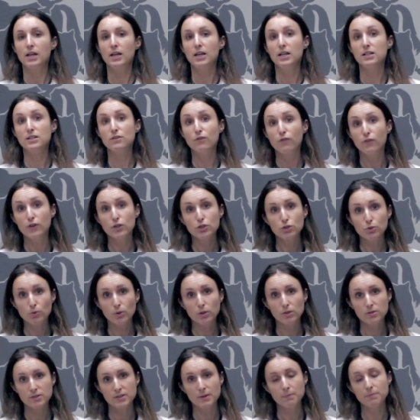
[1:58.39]
is fish
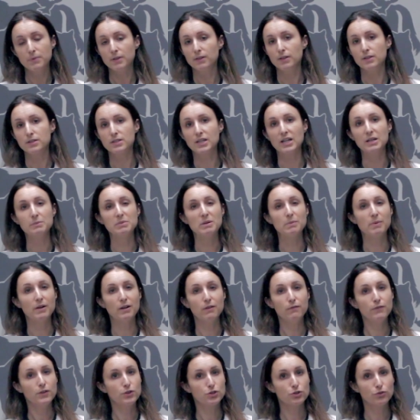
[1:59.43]
oil something that's going to be
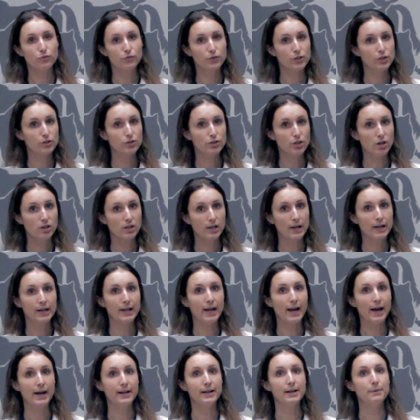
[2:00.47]
beneficial for your dog and
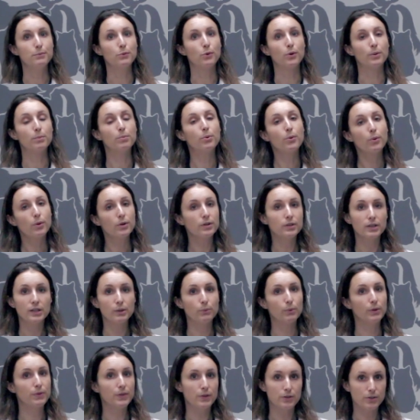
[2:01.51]
cat, and more importantly,
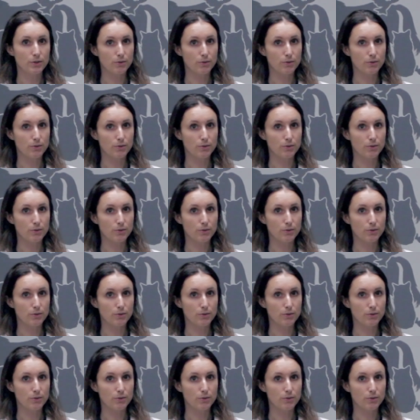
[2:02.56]
what the